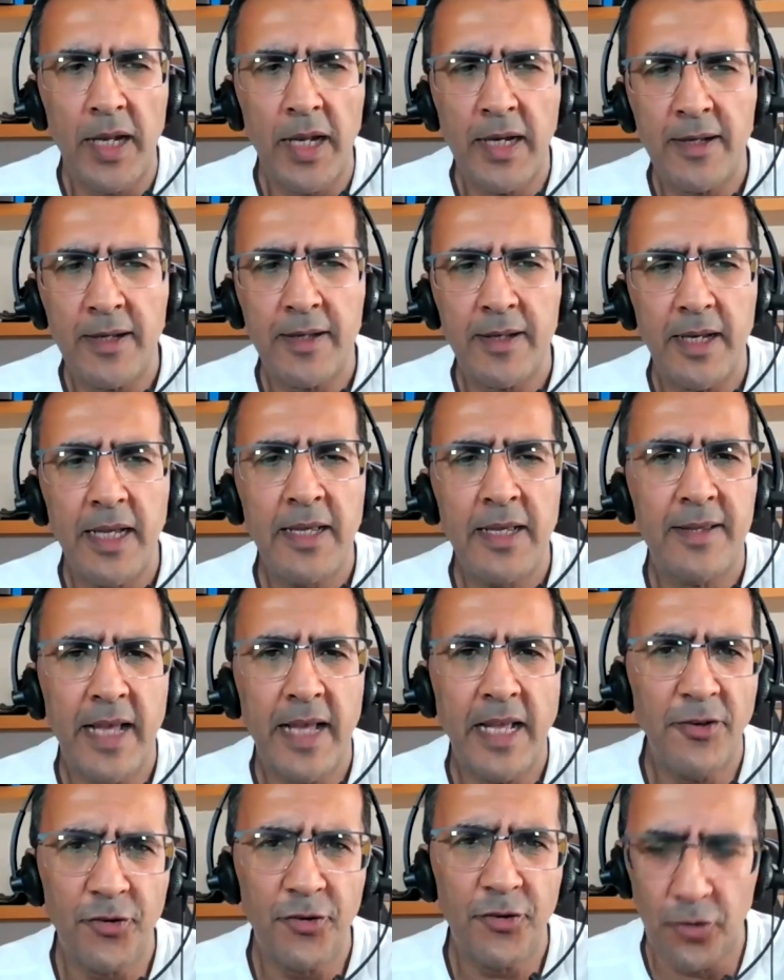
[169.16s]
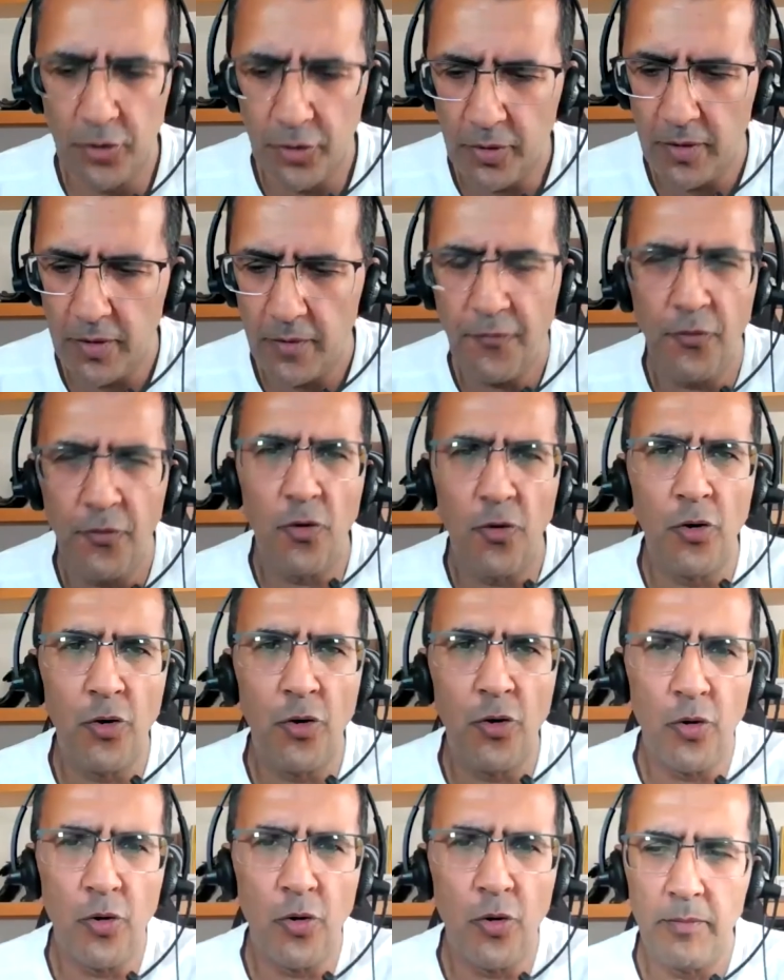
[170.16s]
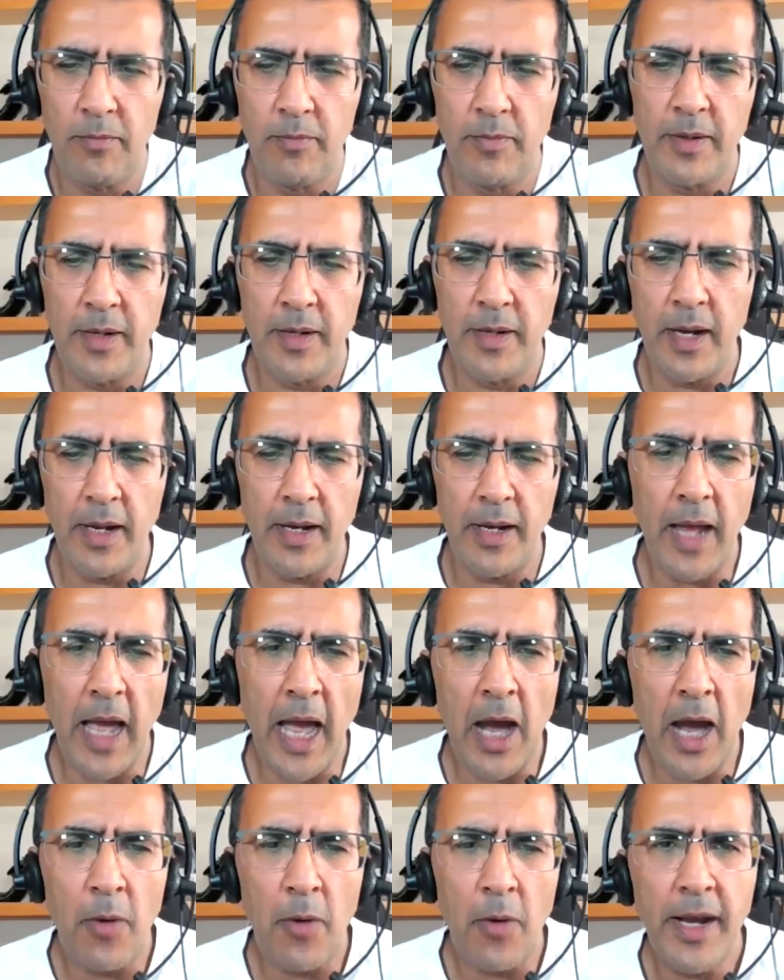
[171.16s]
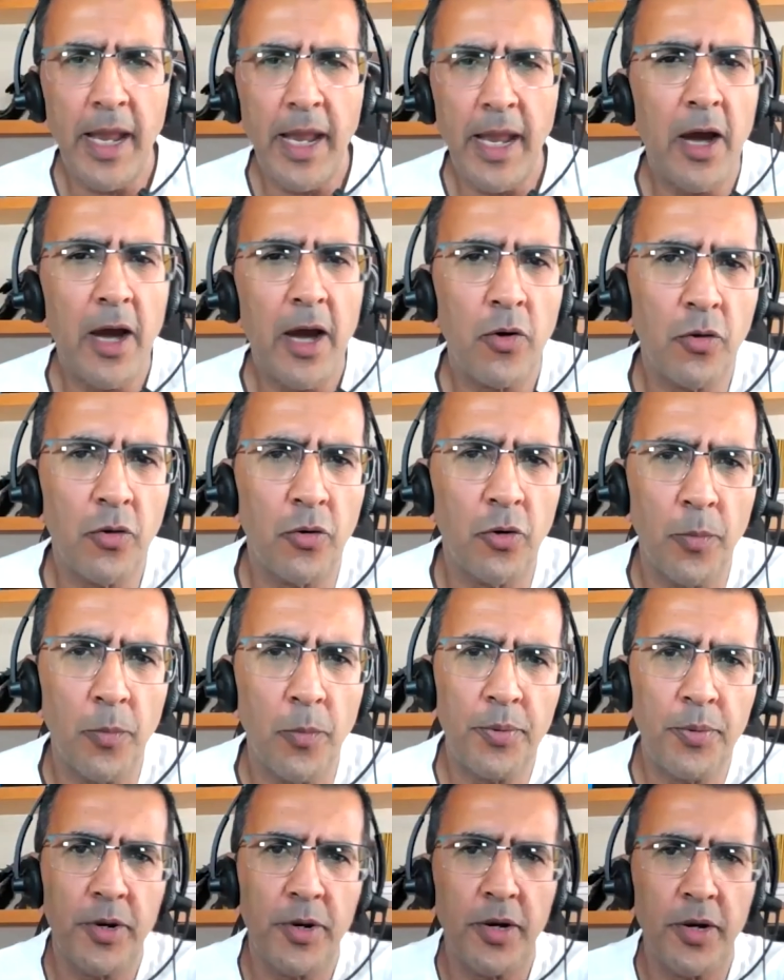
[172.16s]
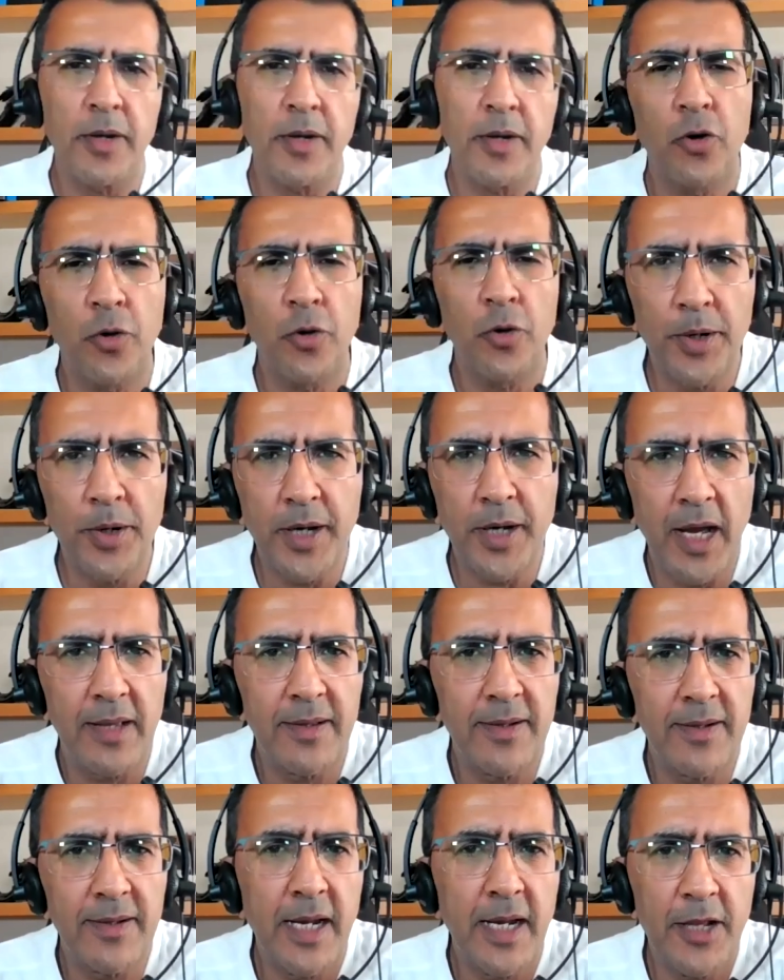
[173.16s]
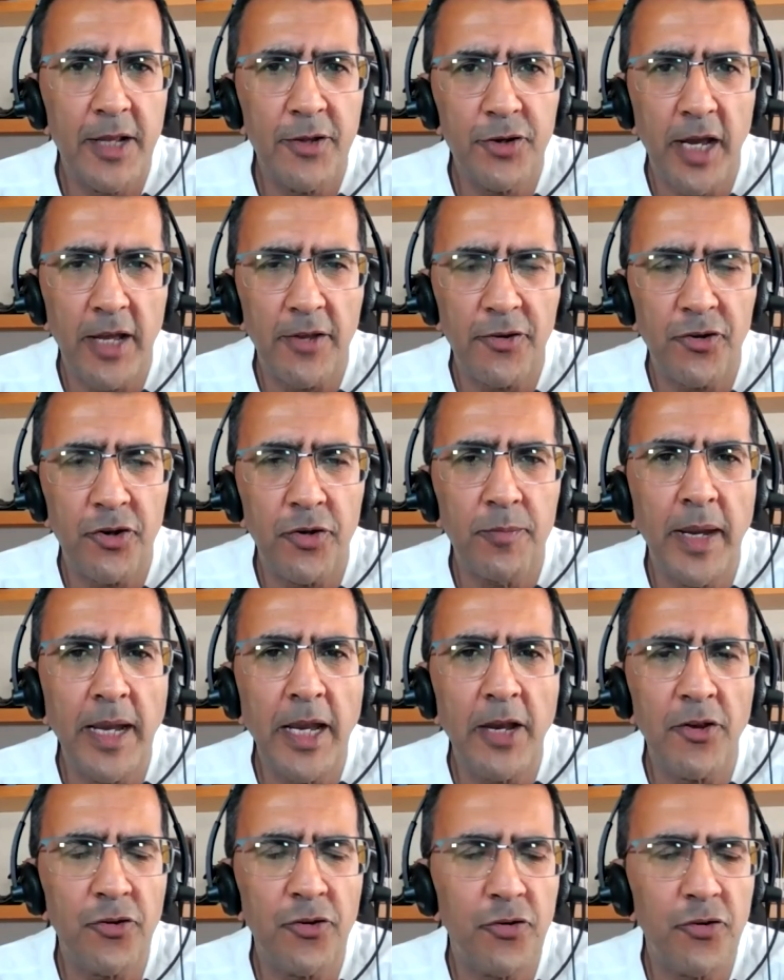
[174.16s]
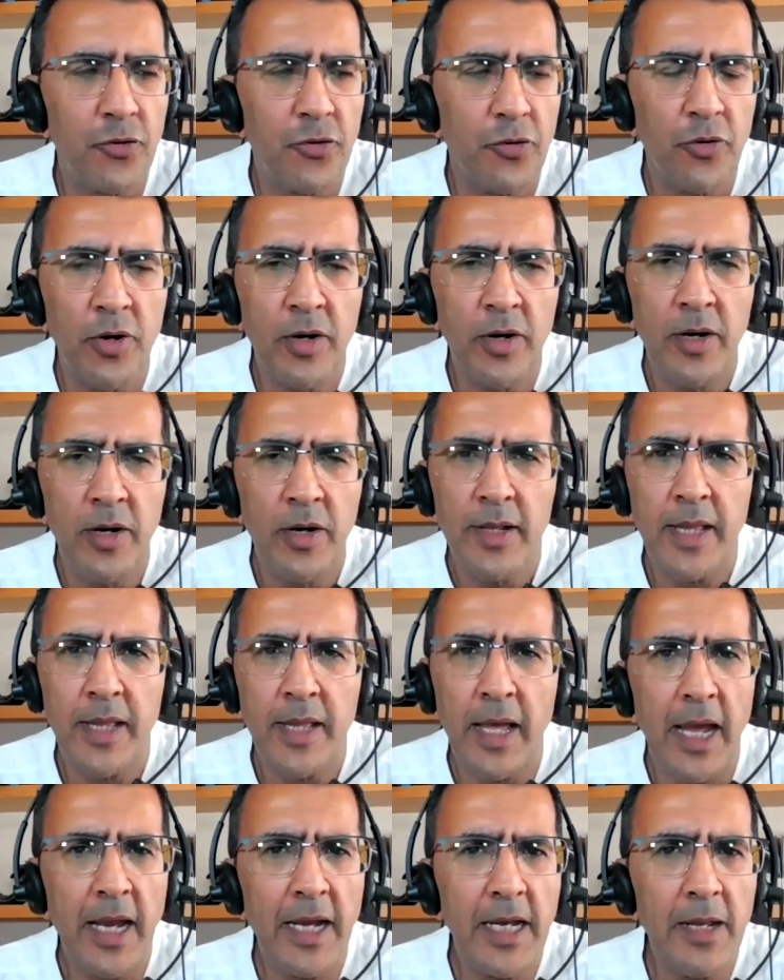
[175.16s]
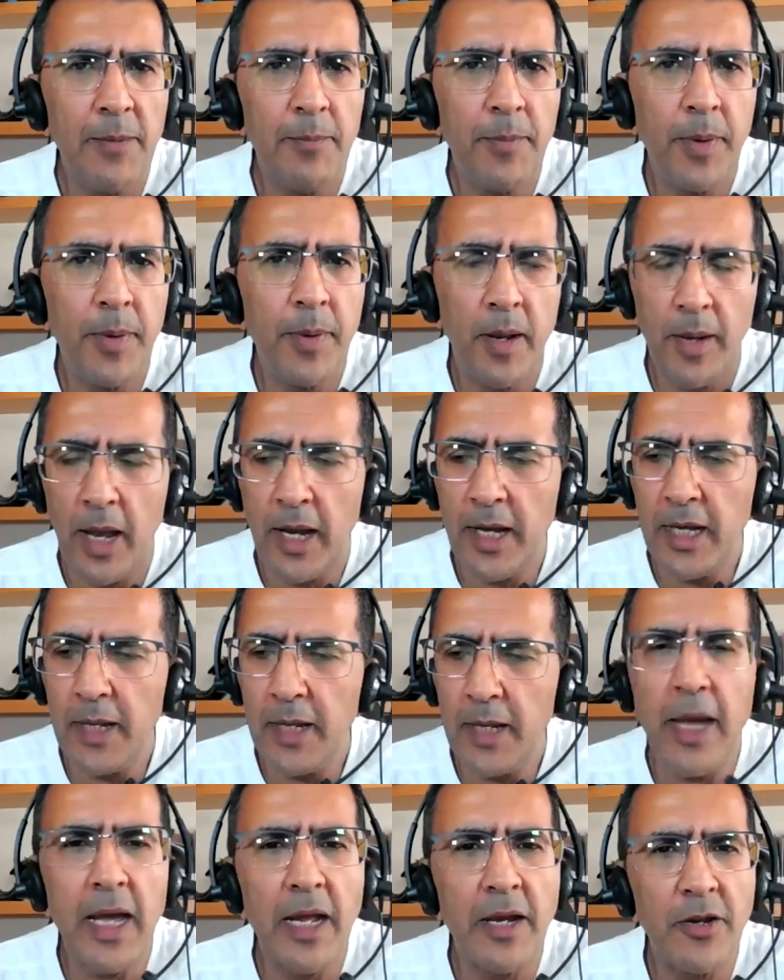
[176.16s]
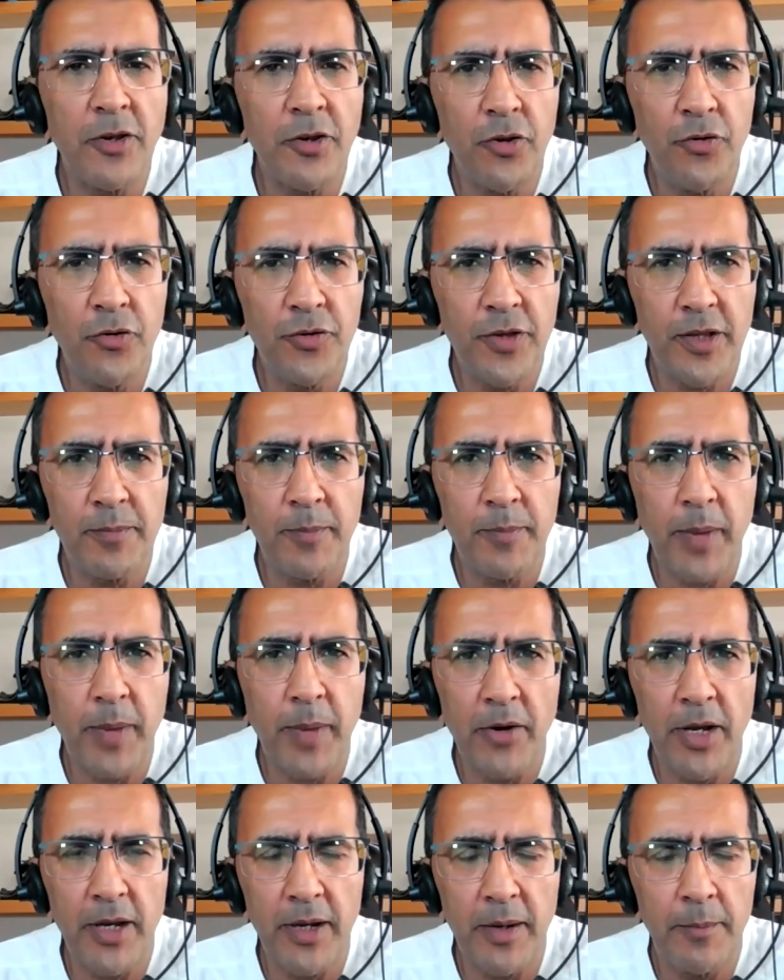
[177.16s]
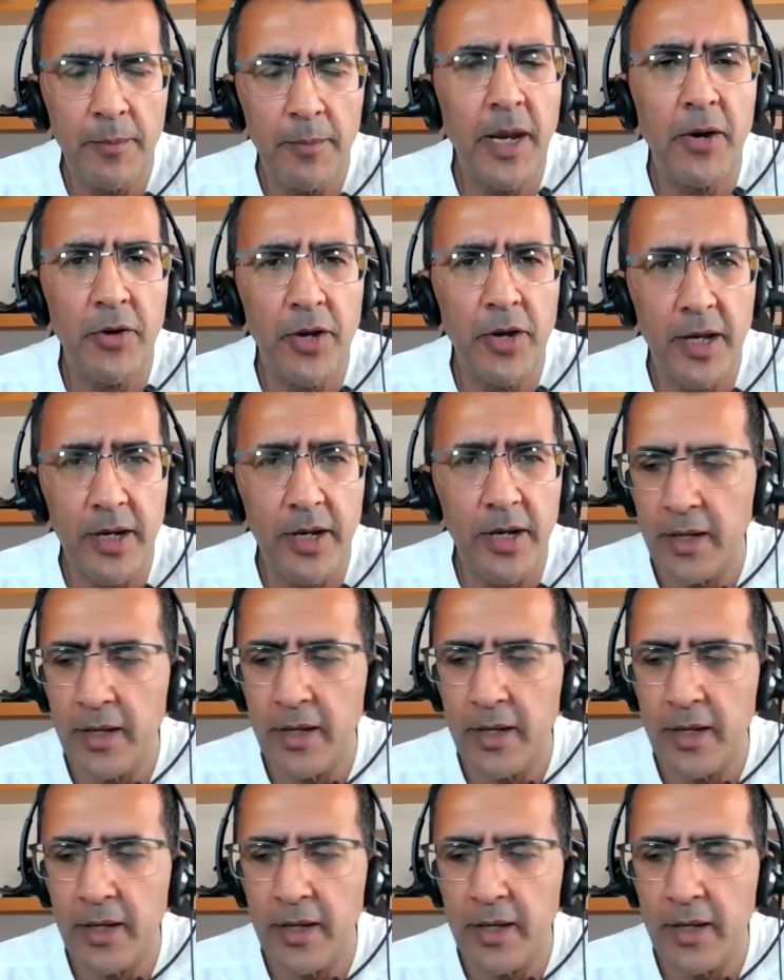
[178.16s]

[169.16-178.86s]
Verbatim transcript: it's essential for our now corporate corporatized NHS to make sure that any any bad news is buried buried.